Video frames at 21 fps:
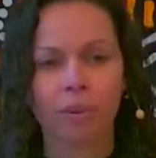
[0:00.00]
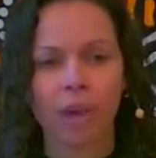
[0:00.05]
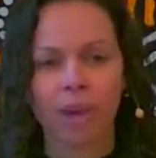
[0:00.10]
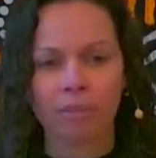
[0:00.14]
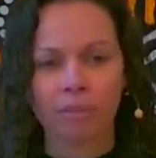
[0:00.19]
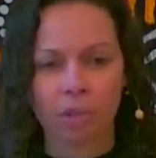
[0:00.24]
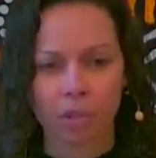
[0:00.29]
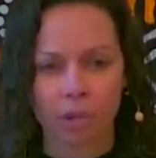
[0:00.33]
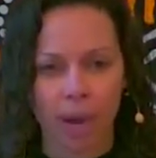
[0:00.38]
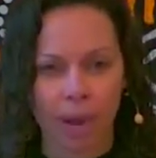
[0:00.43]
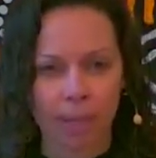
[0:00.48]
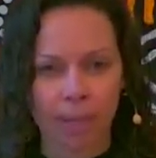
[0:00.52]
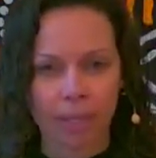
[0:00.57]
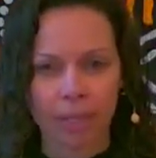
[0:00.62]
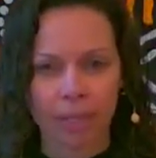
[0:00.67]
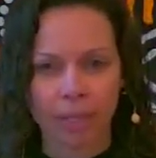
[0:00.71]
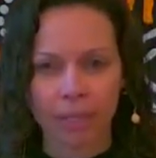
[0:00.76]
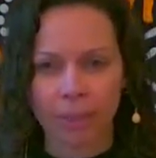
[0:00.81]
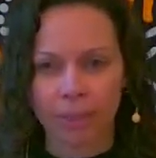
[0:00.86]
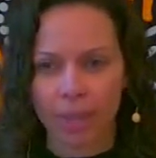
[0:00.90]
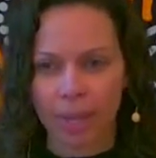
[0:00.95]
And if you have
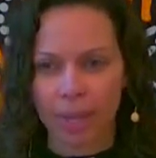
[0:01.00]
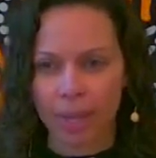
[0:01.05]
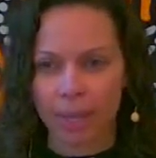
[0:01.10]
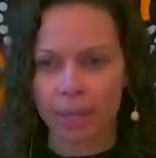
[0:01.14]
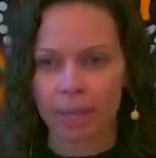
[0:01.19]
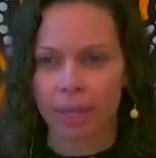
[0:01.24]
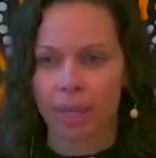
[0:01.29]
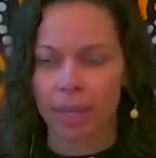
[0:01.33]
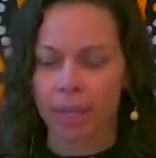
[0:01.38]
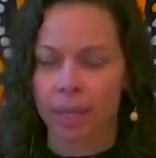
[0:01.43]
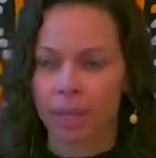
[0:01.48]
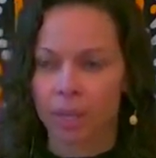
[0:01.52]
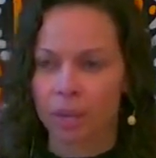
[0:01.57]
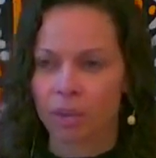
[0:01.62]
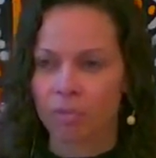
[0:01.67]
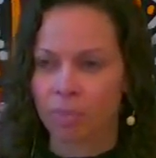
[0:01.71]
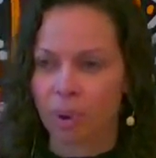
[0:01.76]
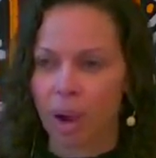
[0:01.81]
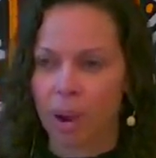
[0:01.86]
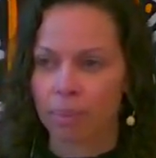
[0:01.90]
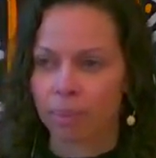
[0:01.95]
tried to do that,
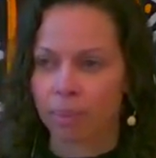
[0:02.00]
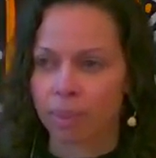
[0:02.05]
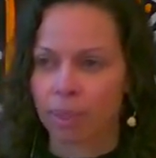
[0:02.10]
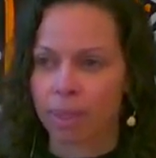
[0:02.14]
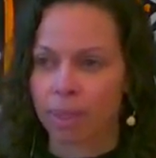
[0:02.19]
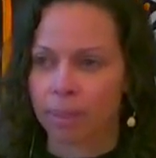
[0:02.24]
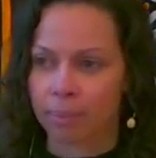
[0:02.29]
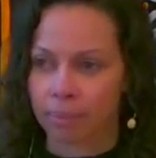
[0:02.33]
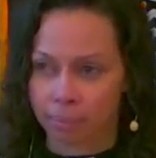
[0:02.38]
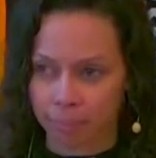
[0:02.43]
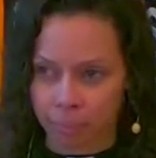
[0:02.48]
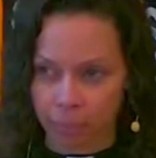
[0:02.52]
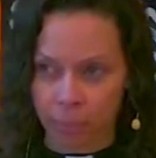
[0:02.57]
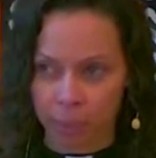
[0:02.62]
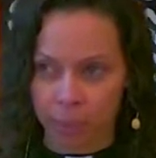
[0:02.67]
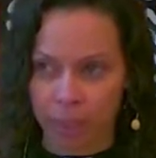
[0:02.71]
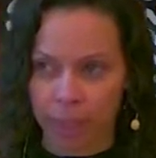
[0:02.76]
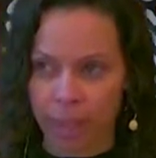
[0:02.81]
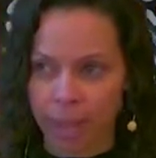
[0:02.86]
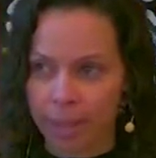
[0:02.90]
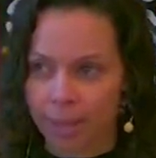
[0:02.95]
you've probably
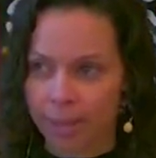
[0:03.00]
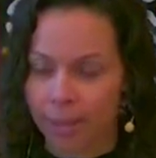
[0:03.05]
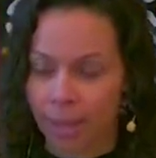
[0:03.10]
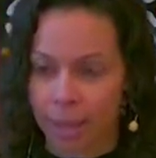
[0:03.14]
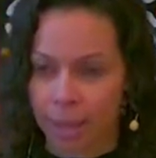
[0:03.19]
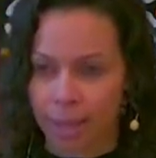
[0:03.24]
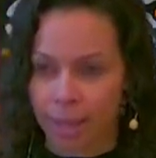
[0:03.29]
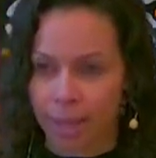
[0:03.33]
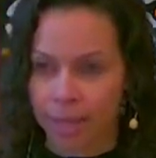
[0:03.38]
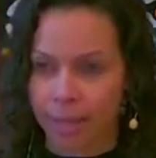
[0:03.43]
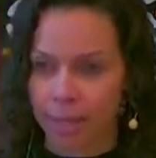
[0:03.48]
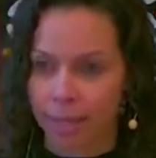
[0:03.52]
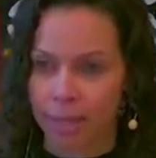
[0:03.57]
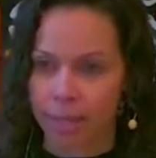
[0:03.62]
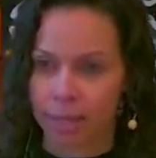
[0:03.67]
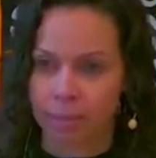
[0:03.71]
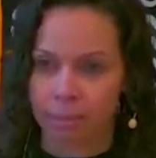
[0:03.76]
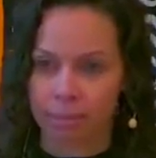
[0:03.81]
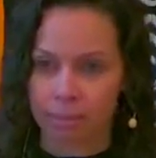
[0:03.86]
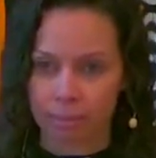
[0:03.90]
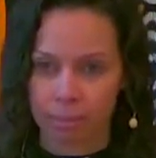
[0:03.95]
realized that
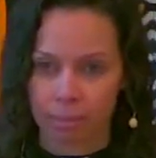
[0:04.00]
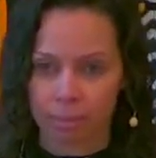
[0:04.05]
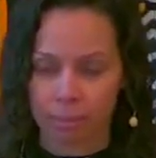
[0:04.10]
it